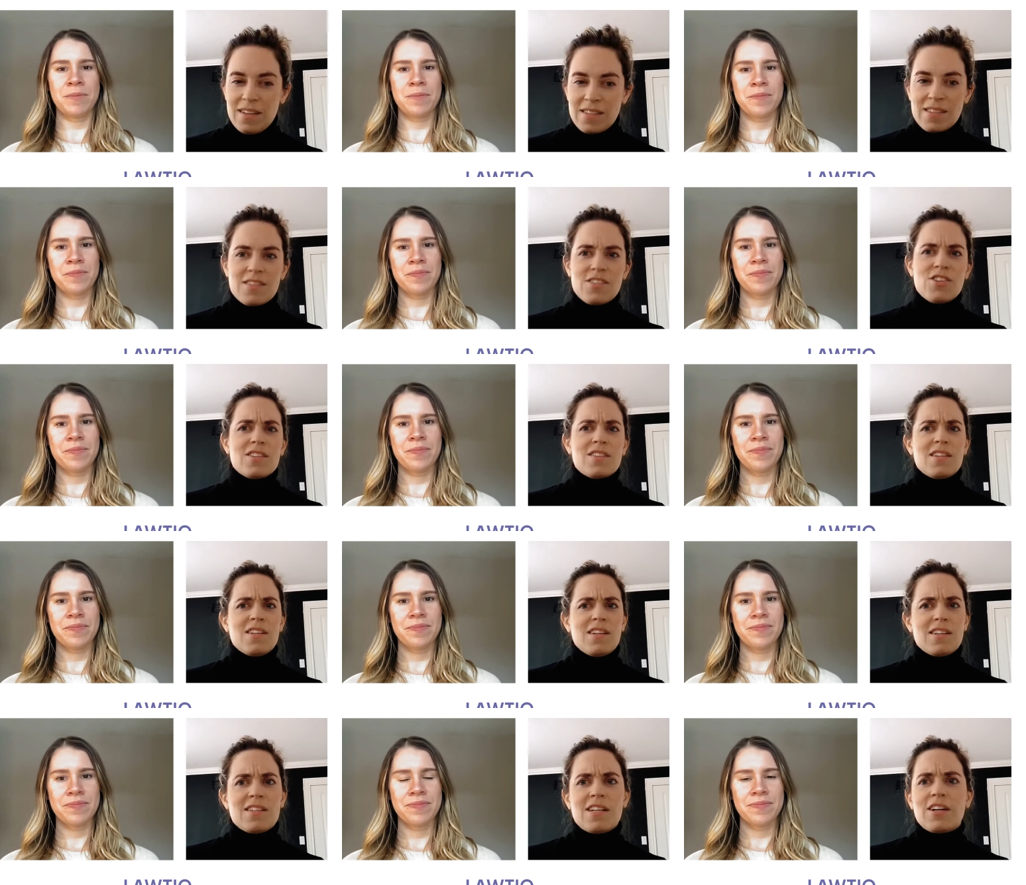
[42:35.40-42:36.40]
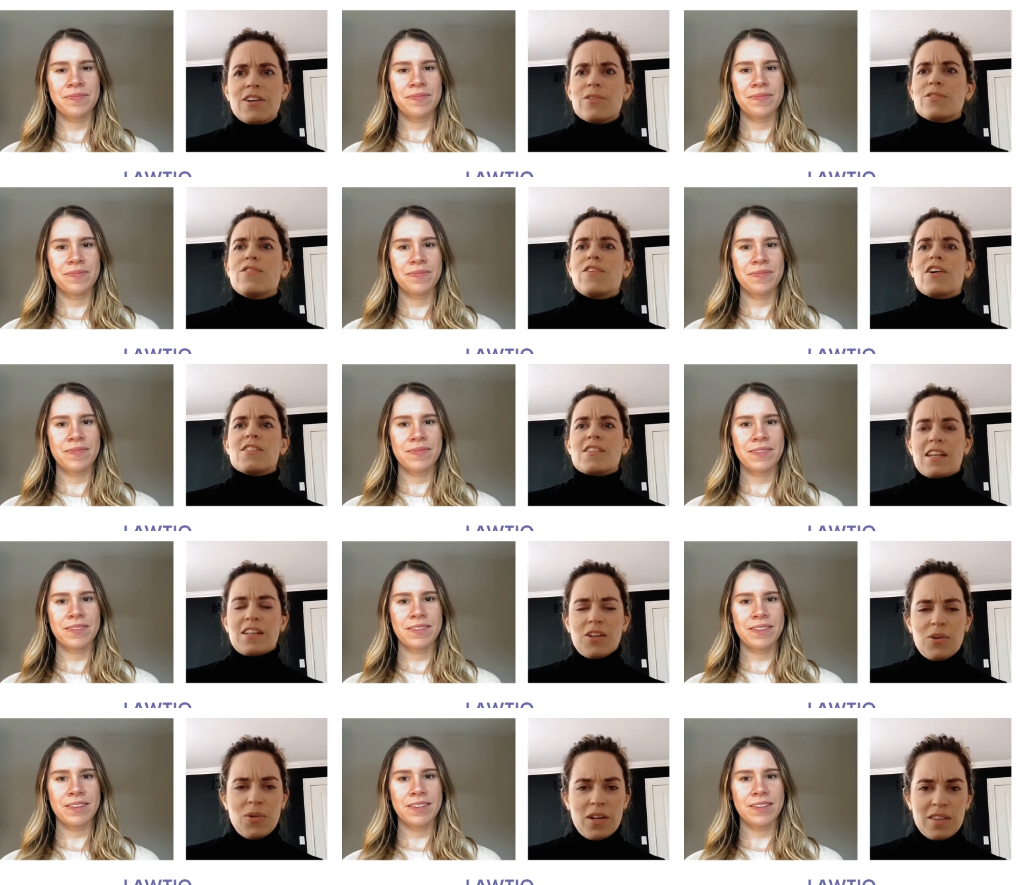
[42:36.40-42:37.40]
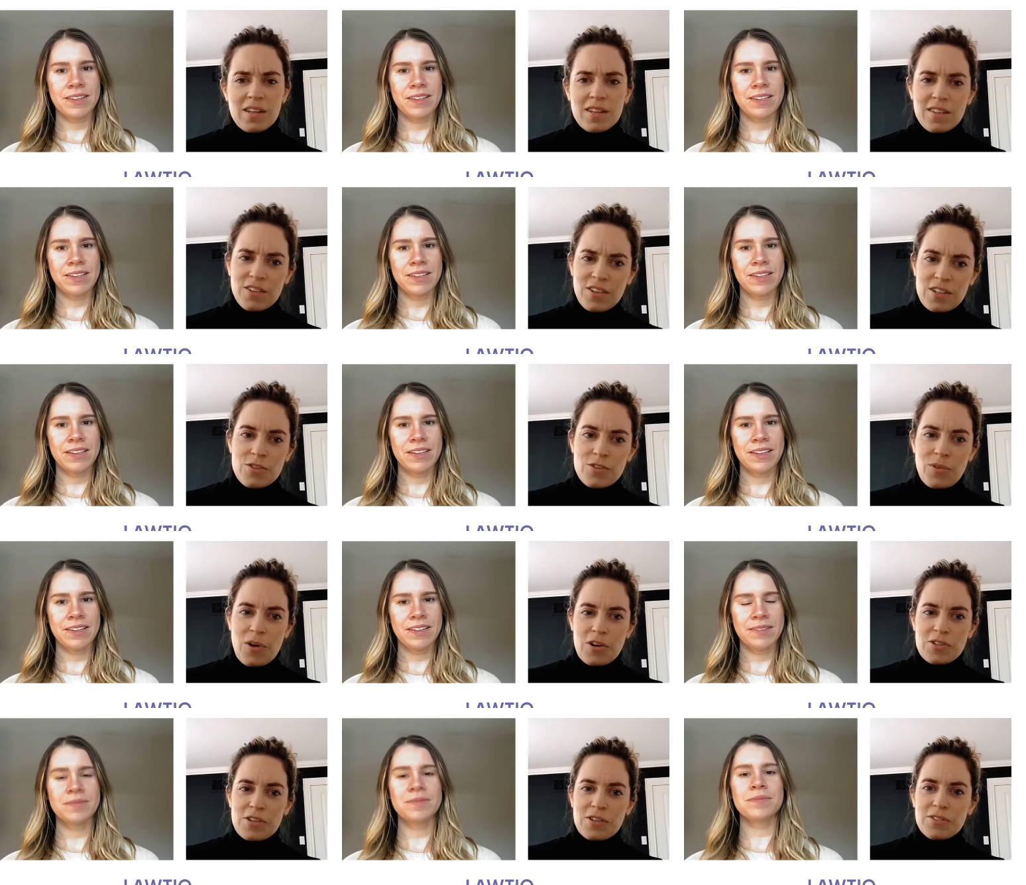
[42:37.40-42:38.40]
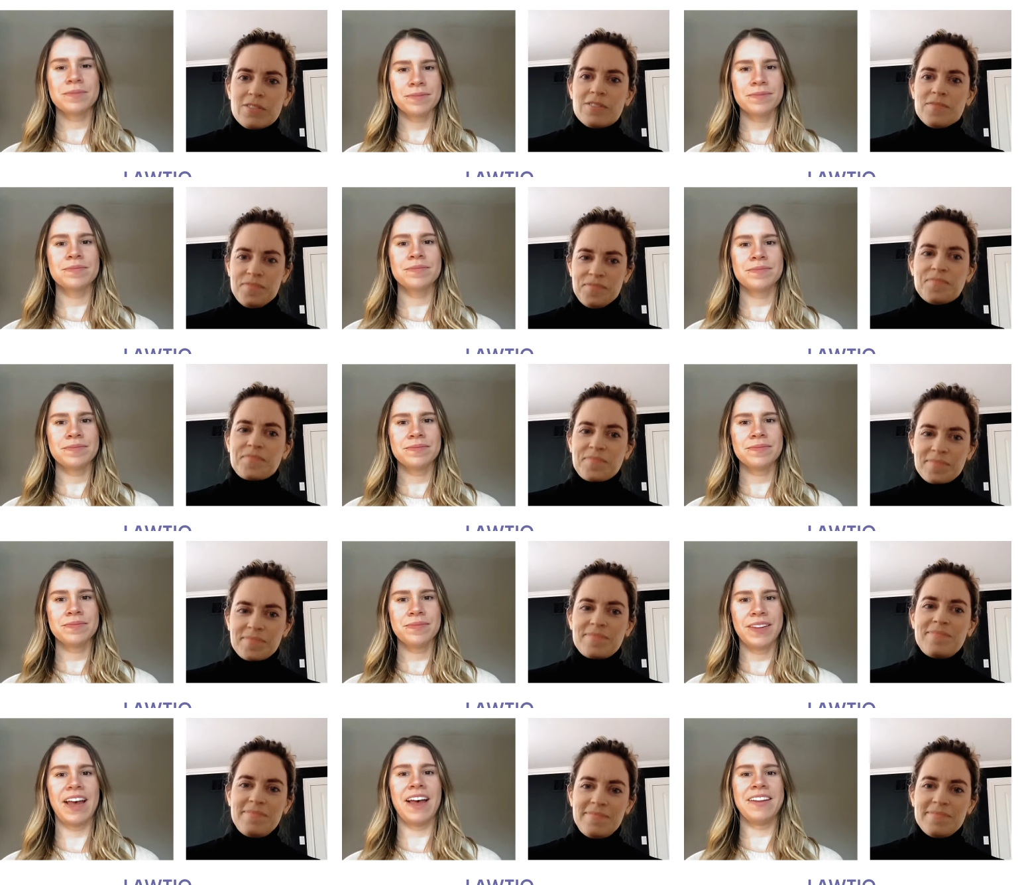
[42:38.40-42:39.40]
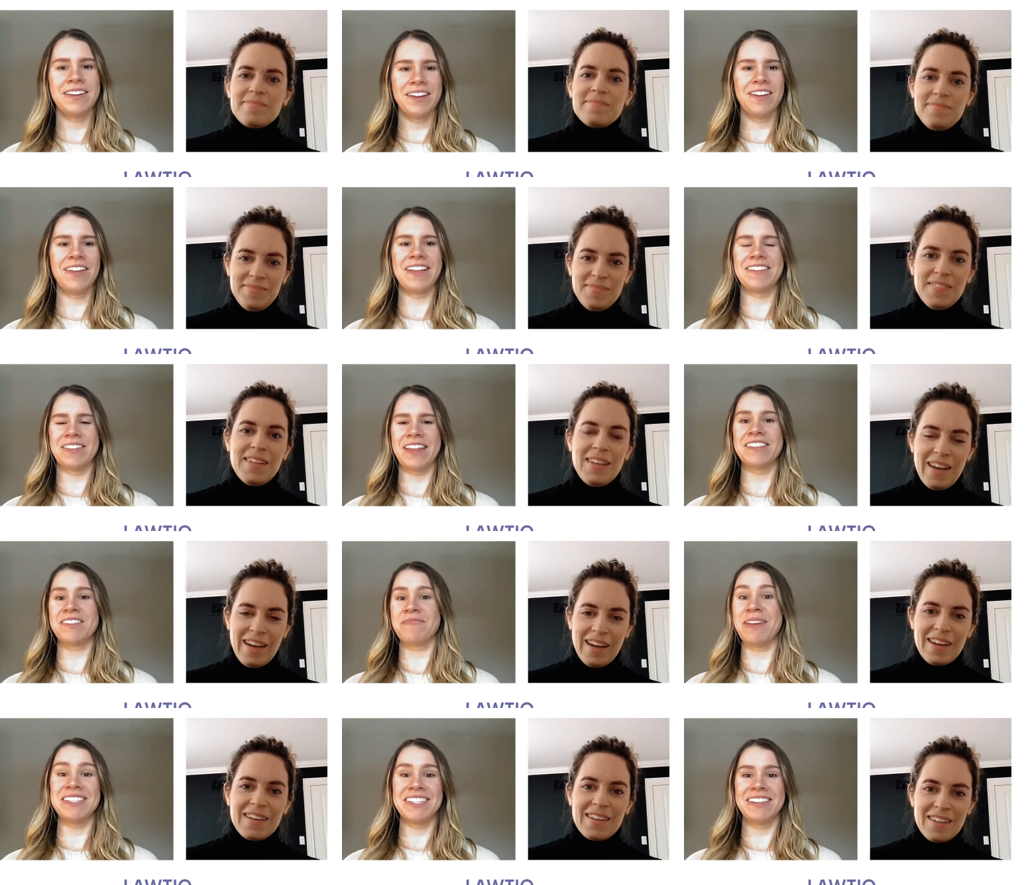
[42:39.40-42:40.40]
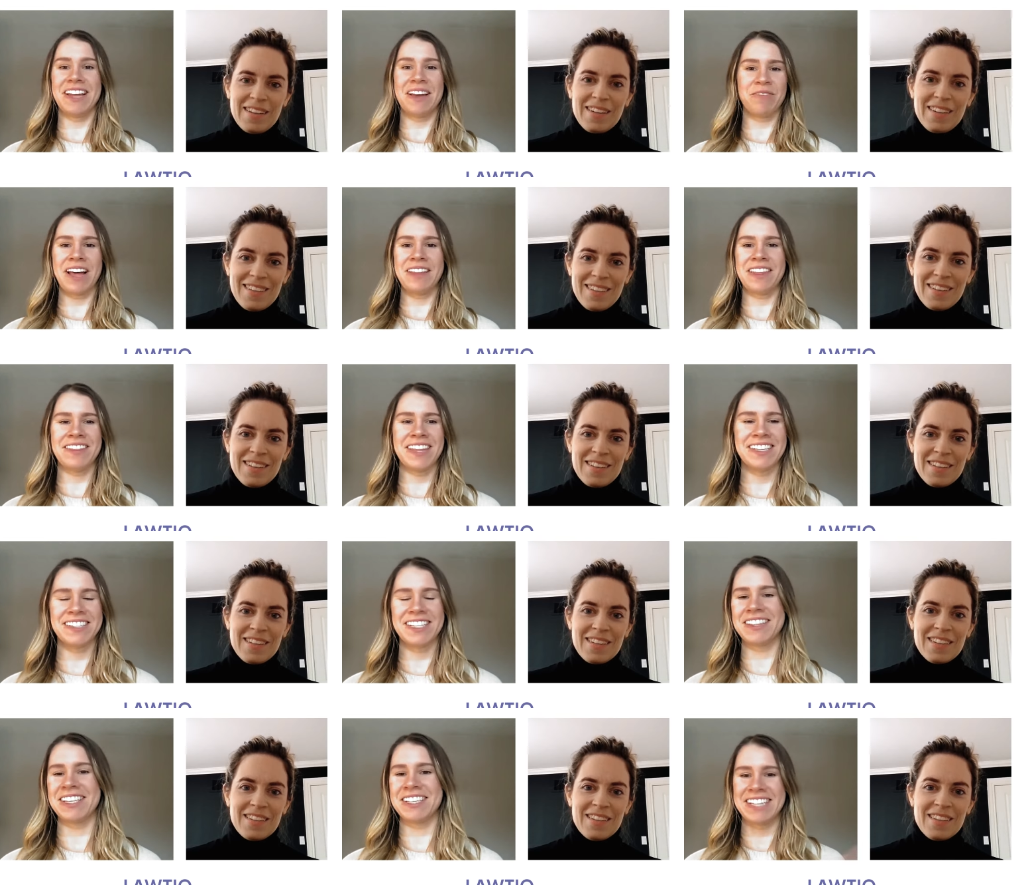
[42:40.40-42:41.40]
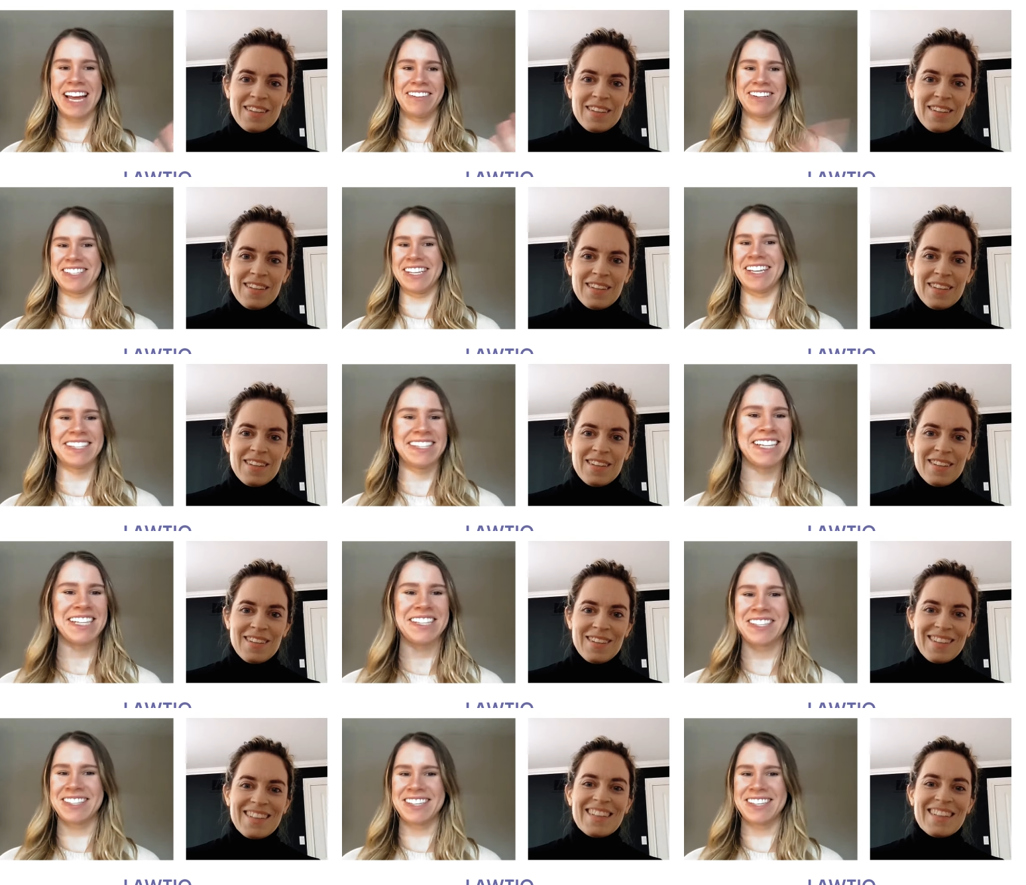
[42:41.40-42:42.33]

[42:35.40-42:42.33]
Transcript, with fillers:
Speaker 1: It's just in Ontario, as far as I know. I think they're in Toronto.
Speaker 2: Yeah. Oh, that's that's amazing. Yeah. I'm glad that things like this now exist. That's